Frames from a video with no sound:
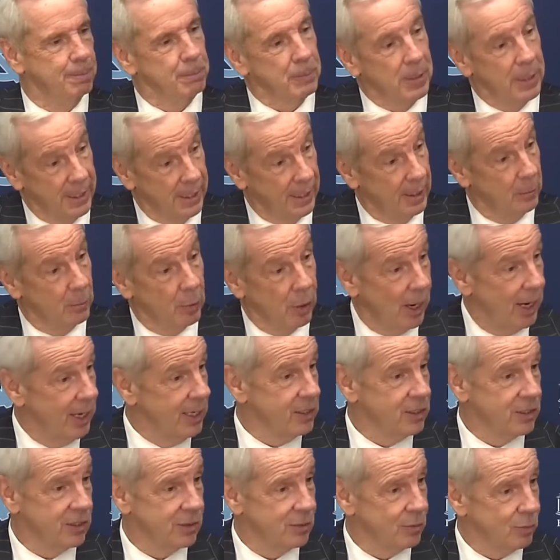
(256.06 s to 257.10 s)
And then
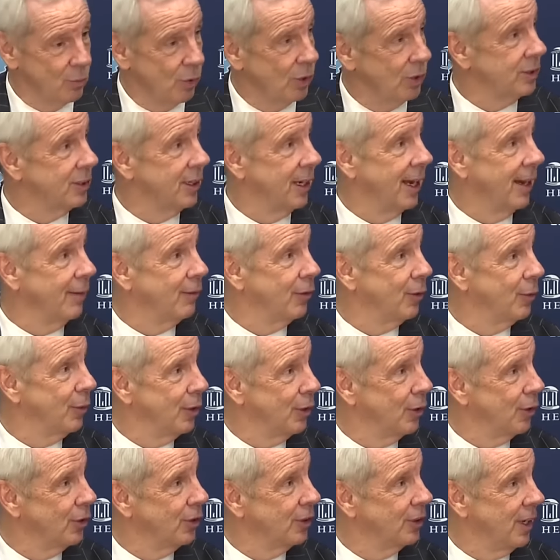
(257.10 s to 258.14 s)
Bryce wasn't having a
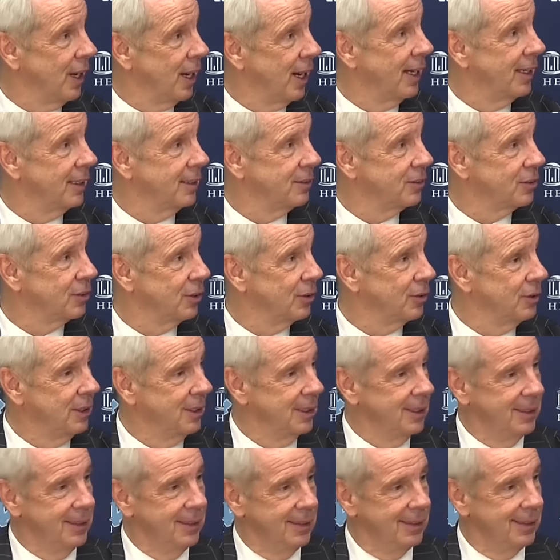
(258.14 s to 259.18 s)
real good night, so
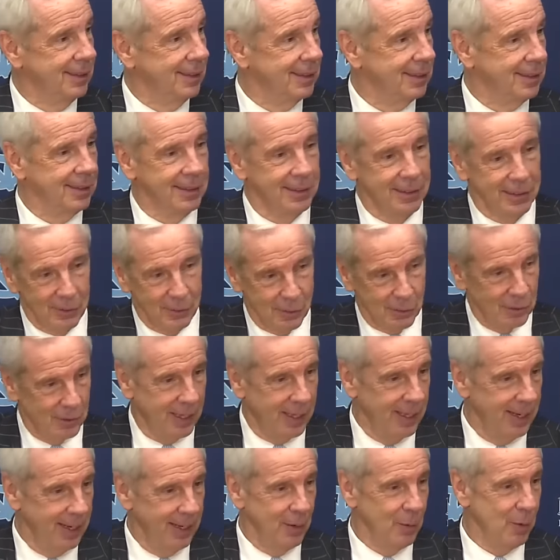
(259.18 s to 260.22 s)

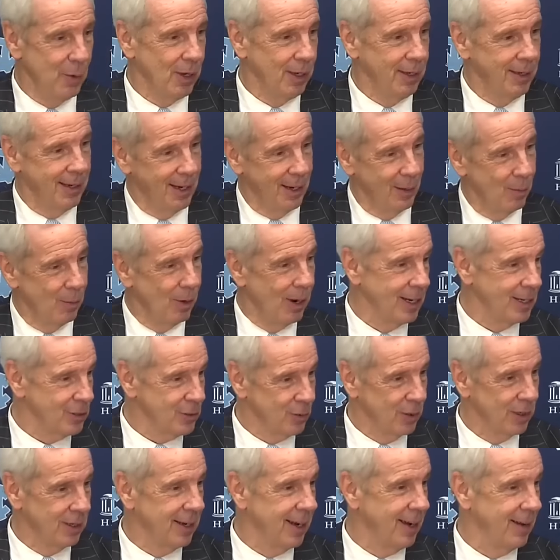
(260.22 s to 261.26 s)
Kennedy wasn't there. Bryce
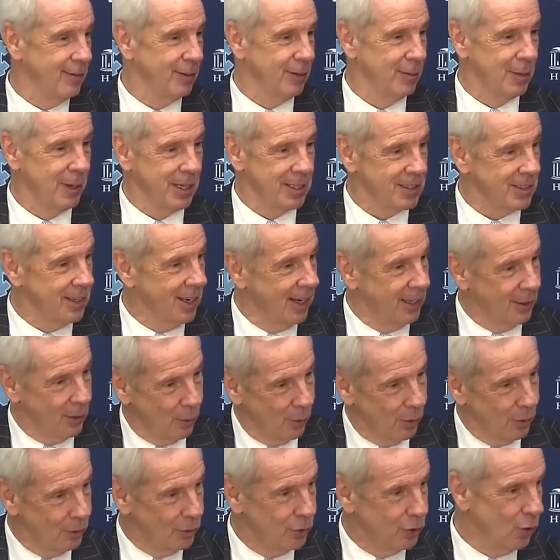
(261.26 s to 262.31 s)
wasn't having the best night in the
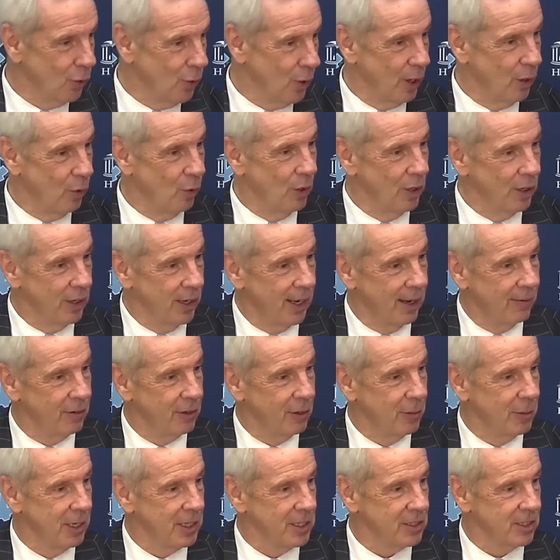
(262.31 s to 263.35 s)
world. Joel wasn't having
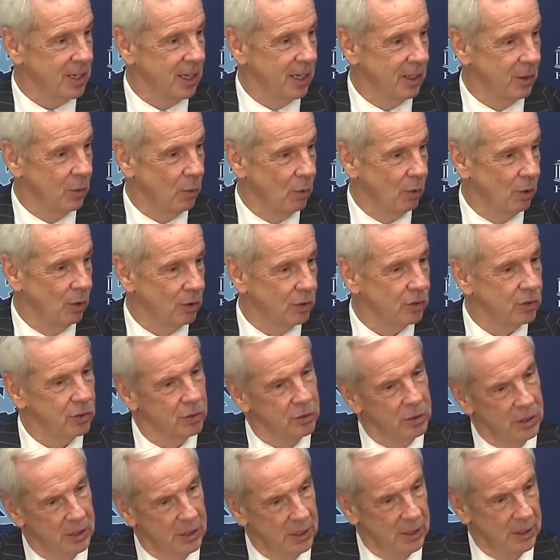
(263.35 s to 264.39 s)
the best night in the world. So
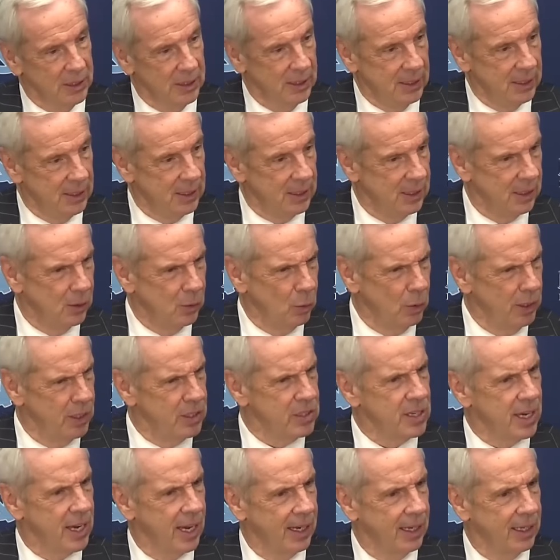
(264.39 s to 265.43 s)
we
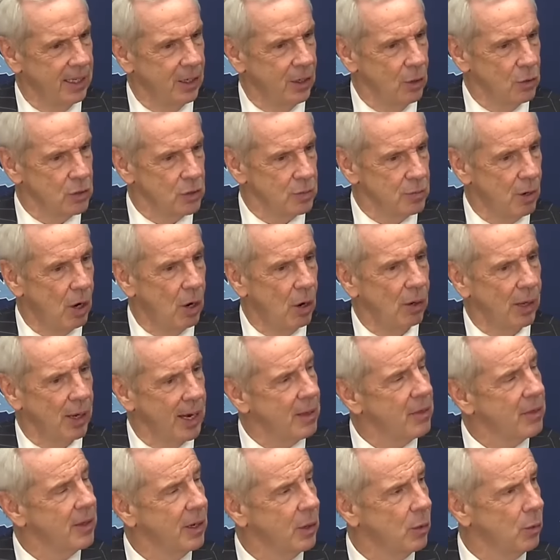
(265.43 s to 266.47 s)
decided to go small. And
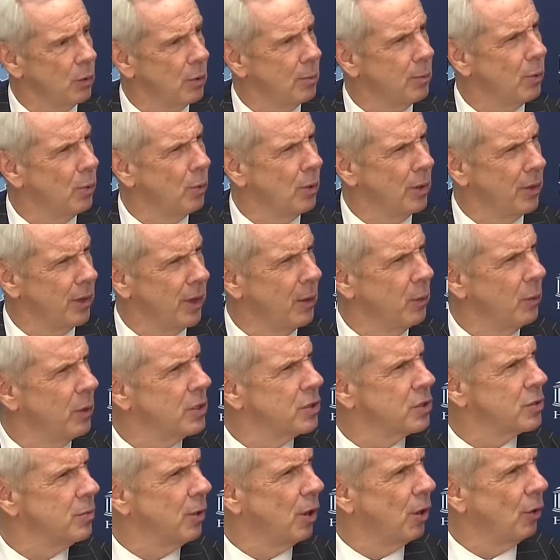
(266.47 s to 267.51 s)
I think at one point they
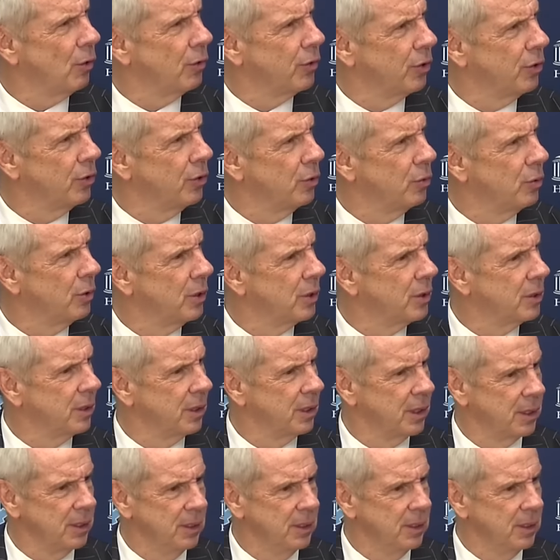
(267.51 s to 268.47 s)
went small too with